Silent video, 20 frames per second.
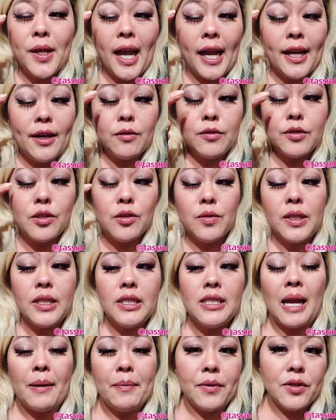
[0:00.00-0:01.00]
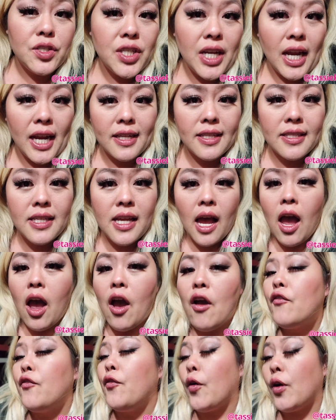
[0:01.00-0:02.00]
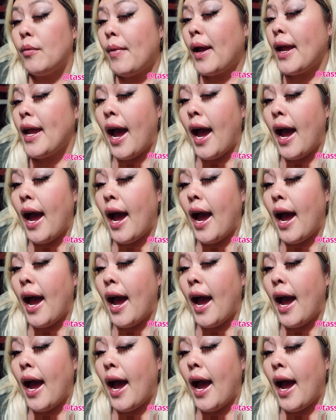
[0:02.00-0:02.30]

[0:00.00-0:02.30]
I don't do these type of shades for my